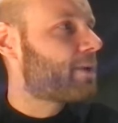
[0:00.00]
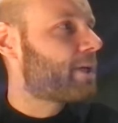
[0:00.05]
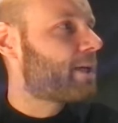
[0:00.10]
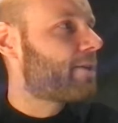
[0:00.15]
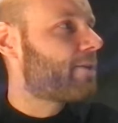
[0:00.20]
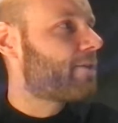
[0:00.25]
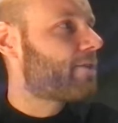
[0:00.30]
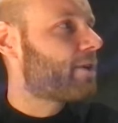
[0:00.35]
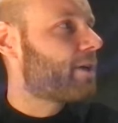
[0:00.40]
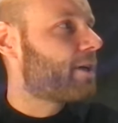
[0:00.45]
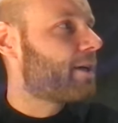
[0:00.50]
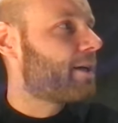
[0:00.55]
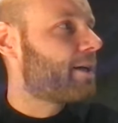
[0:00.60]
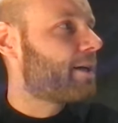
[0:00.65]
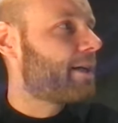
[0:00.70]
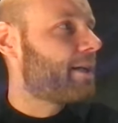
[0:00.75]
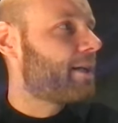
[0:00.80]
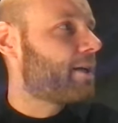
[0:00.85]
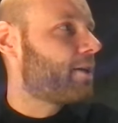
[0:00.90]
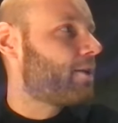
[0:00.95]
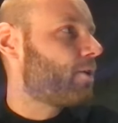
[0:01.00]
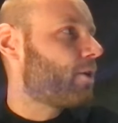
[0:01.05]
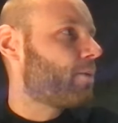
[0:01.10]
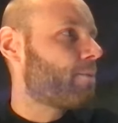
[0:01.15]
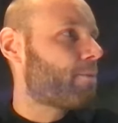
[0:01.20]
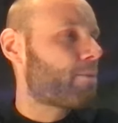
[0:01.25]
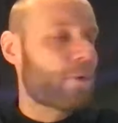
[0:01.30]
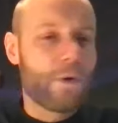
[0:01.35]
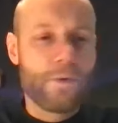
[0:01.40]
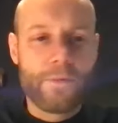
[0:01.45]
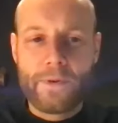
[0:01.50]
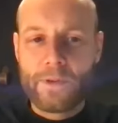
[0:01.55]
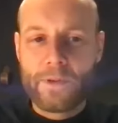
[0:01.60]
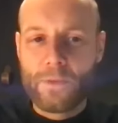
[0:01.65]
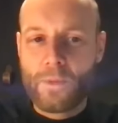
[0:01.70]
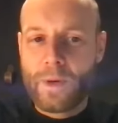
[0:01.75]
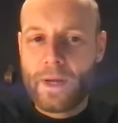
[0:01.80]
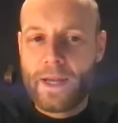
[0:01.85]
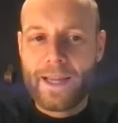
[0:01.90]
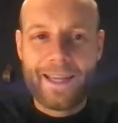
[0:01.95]
it in a
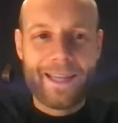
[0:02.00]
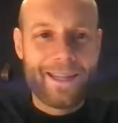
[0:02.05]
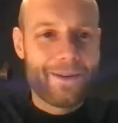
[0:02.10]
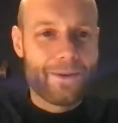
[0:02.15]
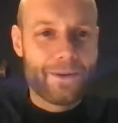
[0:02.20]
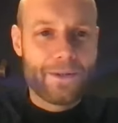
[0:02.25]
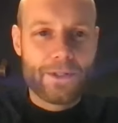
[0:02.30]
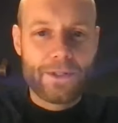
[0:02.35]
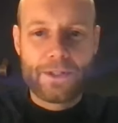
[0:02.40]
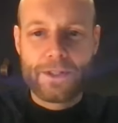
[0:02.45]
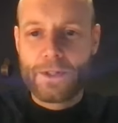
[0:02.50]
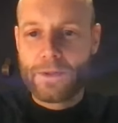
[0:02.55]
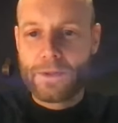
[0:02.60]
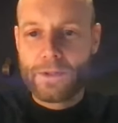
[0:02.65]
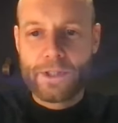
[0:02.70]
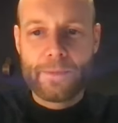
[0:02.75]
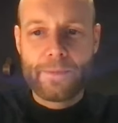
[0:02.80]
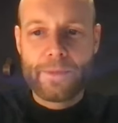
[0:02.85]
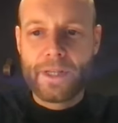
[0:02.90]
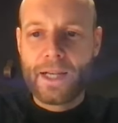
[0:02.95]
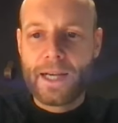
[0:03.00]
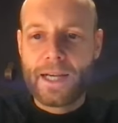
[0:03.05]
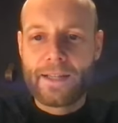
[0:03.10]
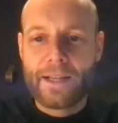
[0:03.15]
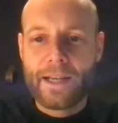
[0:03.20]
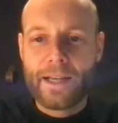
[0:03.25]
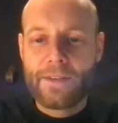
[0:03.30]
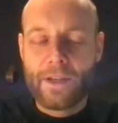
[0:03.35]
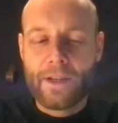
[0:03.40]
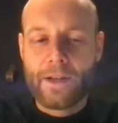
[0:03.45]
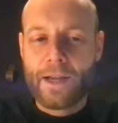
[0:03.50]
non-profit way or something like that.